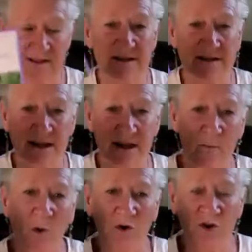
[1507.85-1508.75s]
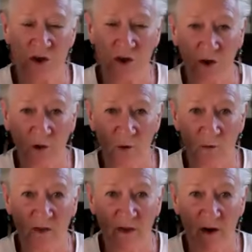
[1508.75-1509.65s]
This is the emotional
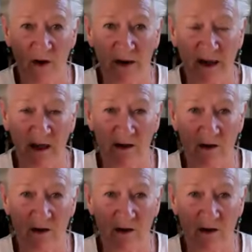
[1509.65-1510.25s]
aromatherapy kit.